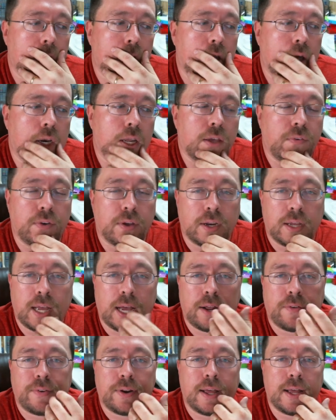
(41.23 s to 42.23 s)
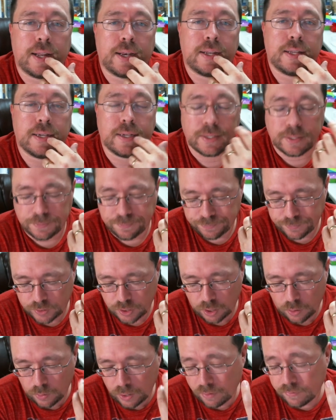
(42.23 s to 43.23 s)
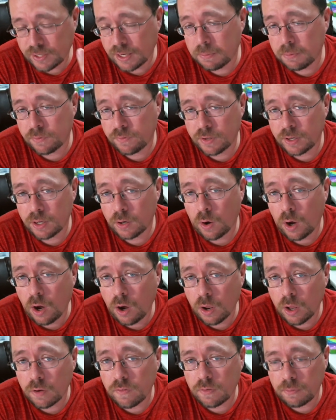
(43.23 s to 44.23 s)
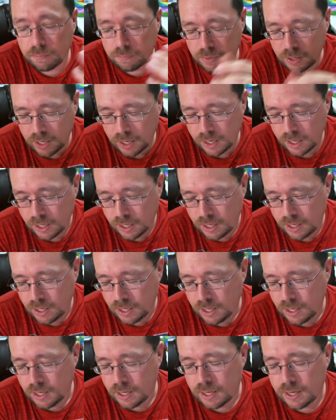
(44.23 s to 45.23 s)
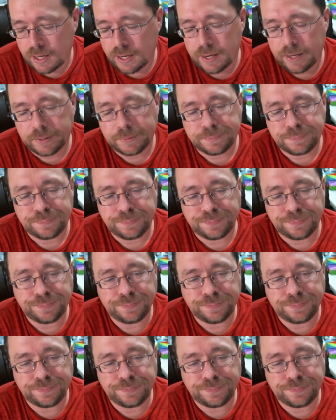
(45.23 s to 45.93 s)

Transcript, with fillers: It'll give you a kind of an idea. So I don't have time to video all of them, but um,